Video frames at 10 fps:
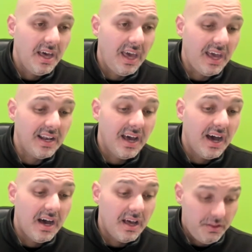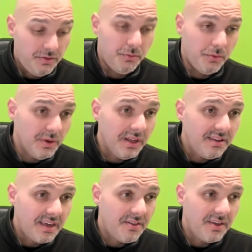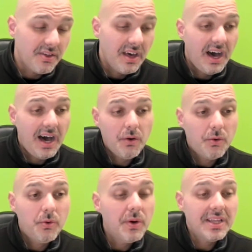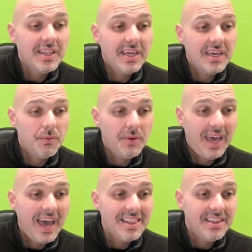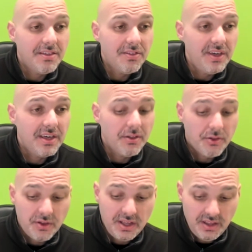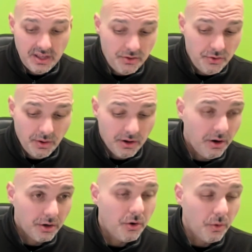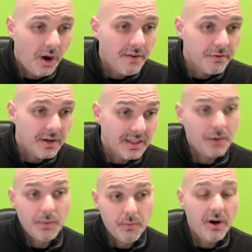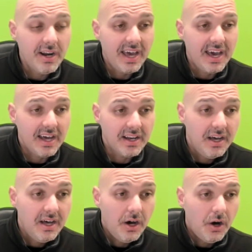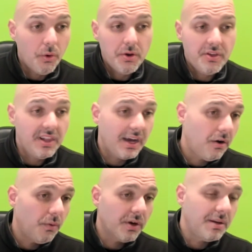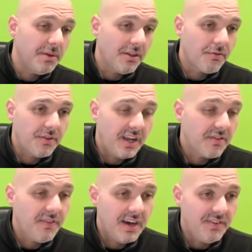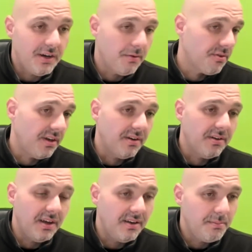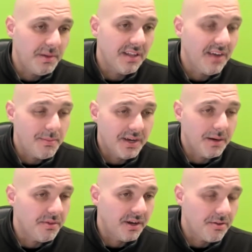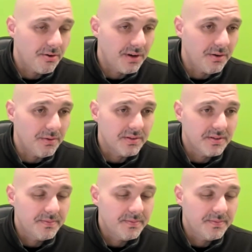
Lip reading: And the real test is, how quickly can we add these things into our core offering that we want to add? Or is it like, oh, we're going to build this for the next 5 years, and by the time it comes out, it's already old?